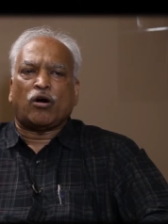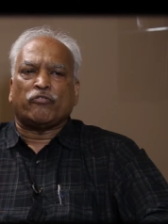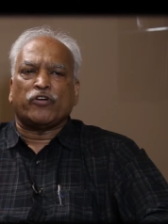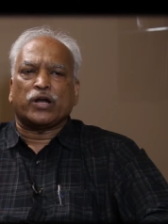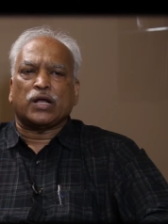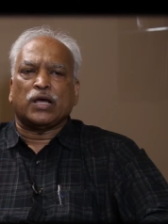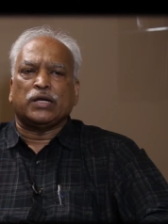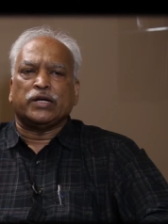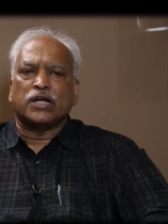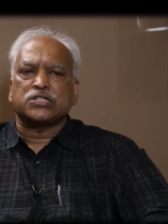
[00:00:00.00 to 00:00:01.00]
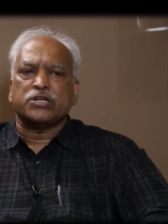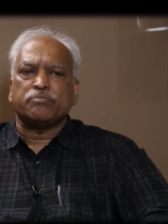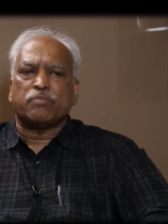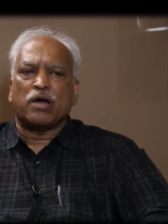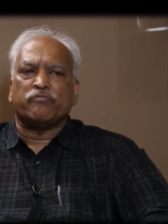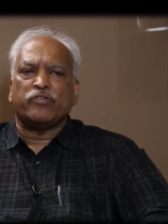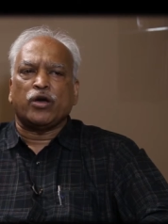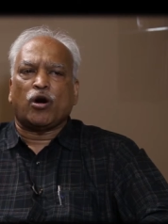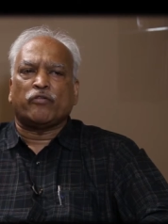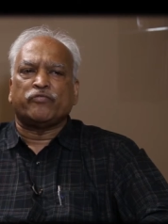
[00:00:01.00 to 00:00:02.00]
offer a leadership by way
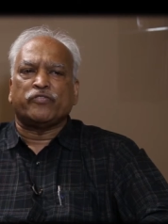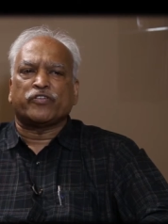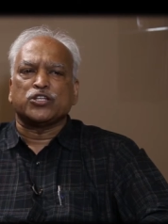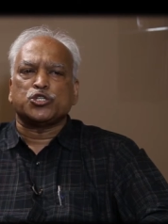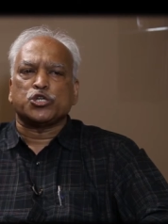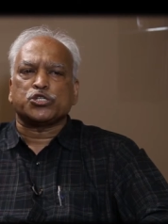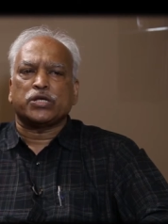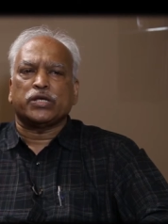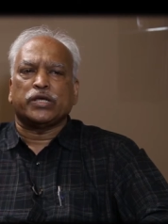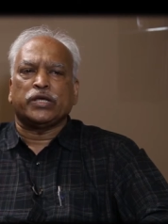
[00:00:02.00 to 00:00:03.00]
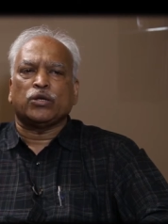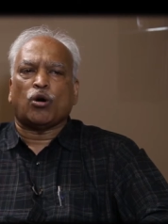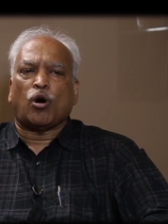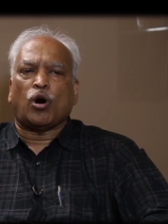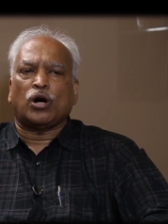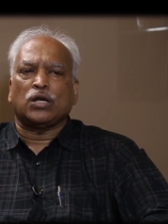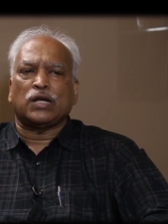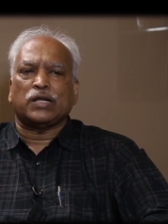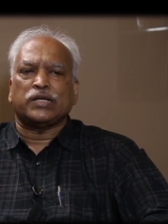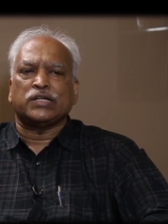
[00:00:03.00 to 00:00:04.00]
of differentiation in all
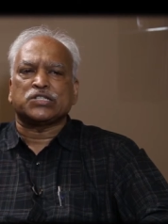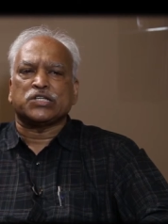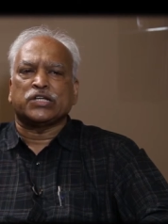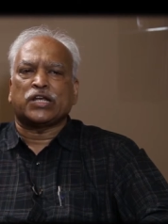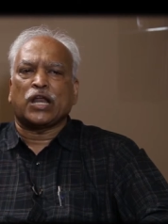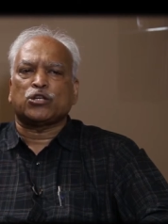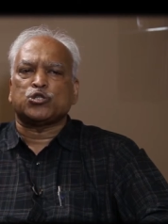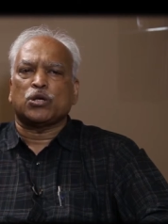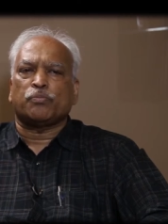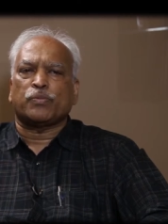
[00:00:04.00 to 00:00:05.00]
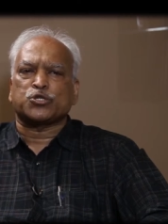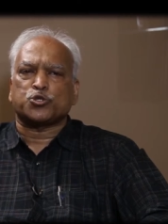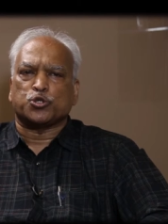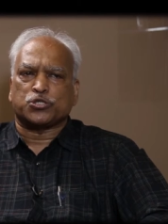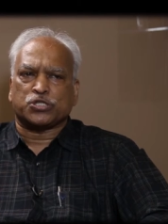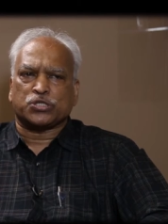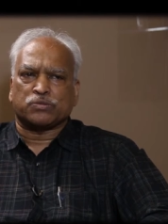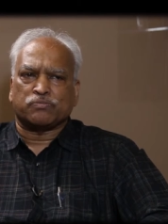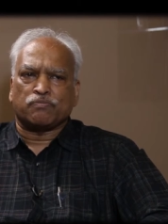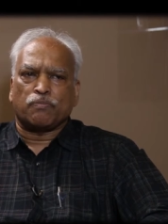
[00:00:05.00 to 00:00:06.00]
its intellectual pursuits.
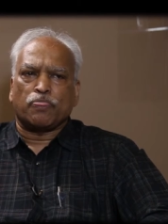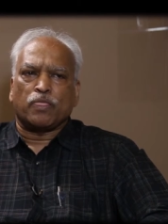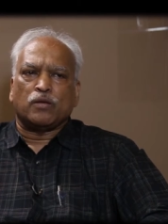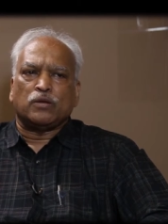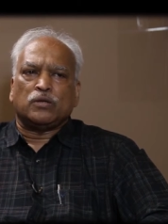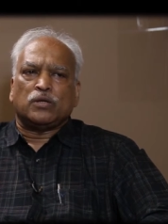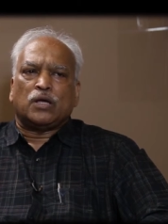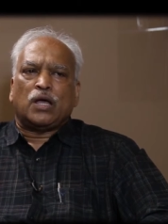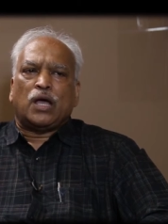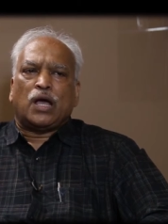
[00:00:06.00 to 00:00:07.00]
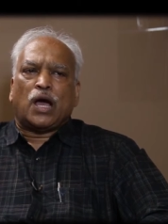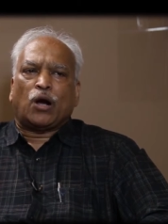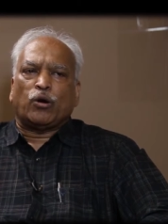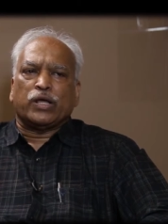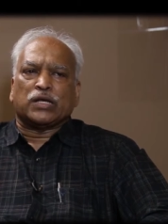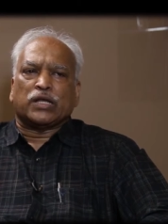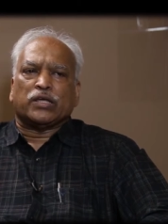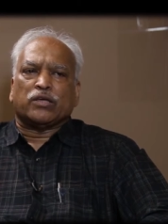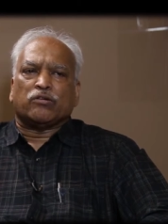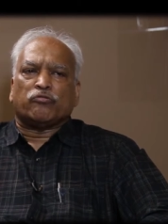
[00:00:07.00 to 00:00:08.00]
Accordingly,
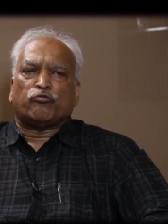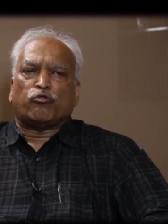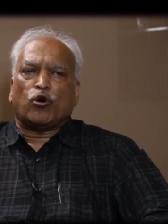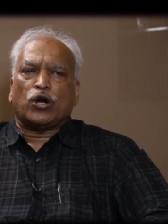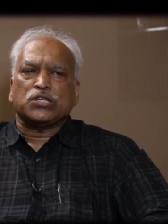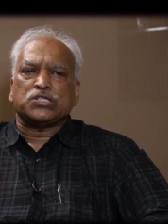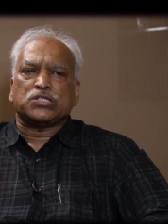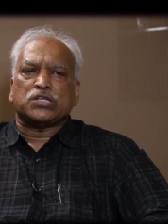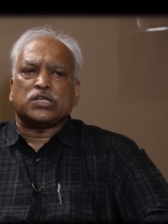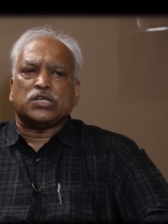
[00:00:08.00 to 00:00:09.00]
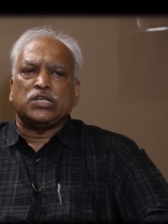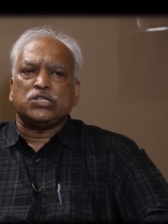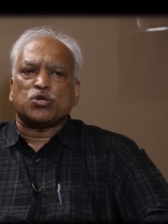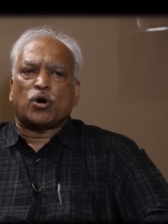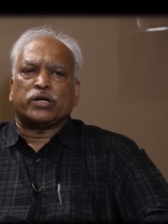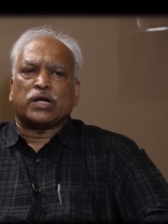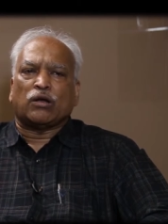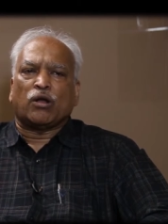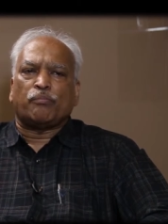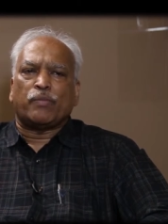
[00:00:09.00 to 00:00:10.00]
focus is on
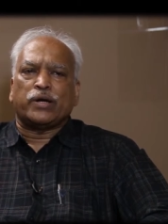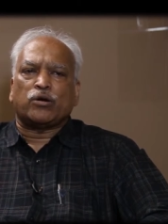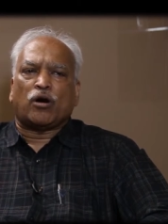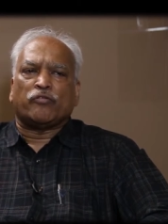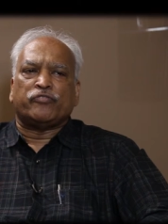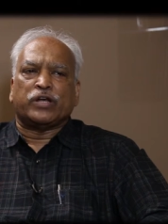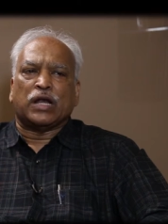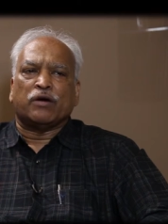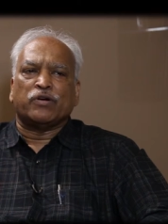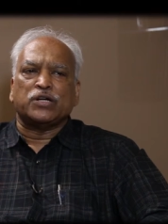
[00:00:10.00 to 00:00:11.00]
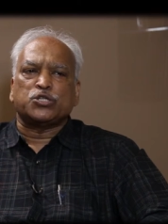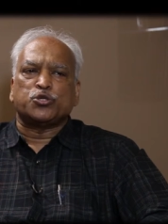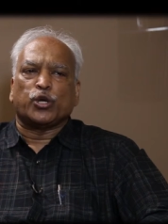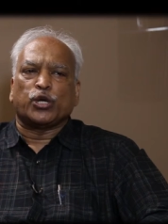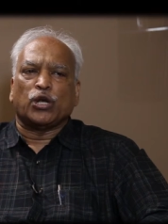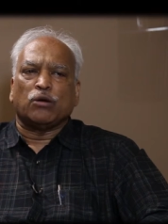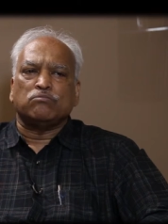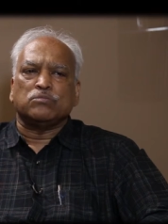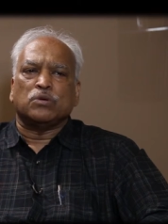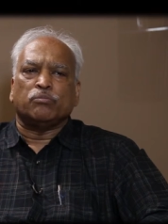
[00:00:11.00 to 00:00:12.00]
development of relevant
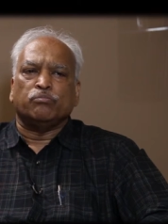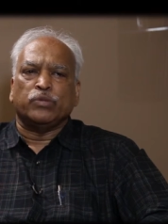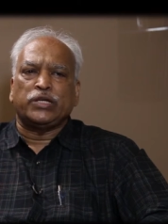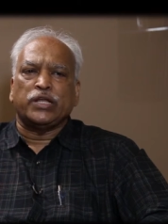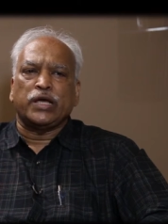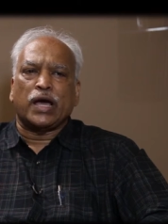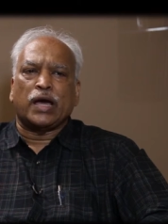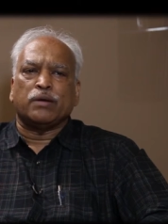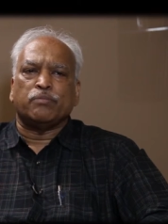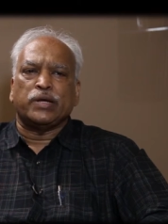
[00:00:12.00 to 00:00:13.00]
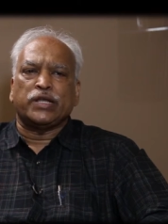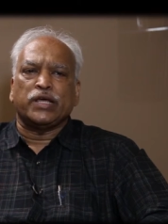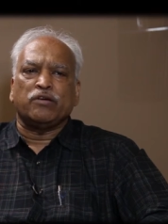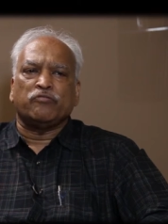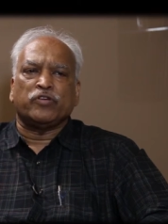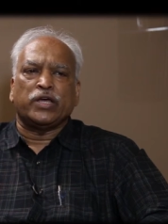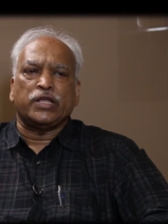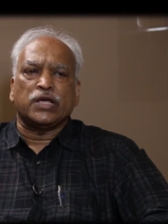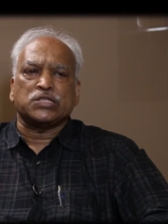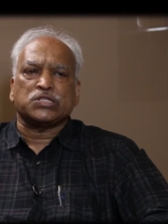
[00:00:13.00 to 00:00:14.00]
curriculum, meeting and beating
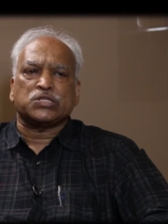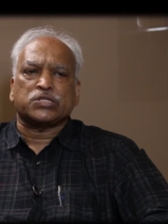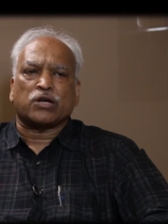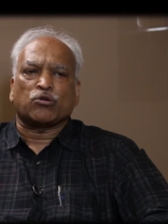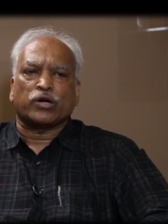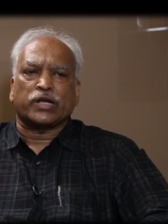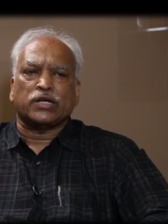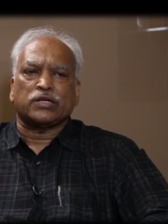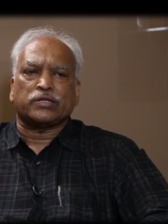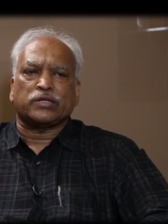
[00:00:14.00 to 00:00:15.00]
various technocrat